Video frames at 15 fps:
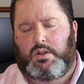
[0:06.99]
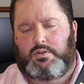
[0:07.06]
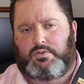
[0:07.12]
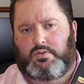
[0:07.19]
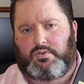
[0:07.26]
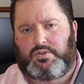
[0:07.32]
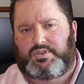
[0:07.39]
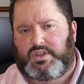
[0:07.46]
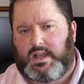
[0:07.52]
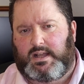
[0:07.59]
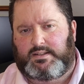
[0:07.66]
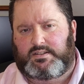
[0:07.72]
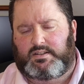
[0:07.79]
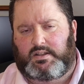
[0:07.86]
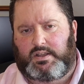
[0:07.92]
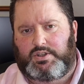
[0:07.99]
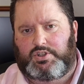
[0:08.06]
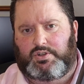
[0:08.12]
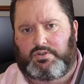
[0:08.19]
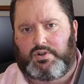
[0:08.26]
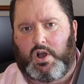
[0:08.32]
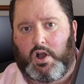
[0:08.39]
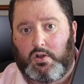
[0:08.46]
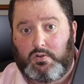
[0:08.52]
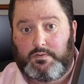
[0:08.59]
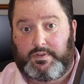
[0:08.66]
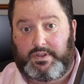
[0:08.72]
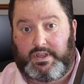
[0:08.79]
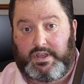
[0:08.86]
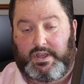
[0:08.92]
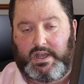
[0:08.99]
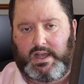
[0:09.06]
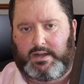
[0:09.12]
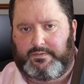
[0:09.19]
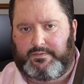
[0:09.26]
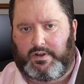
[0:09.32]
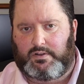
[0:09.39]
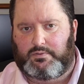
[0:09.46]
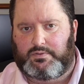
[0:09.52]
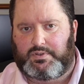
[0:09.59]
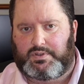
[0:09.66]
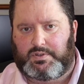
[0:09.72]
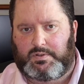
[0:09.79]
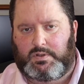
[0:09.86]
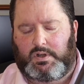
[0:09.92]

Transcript: noise cancellation over-the-ear headphones.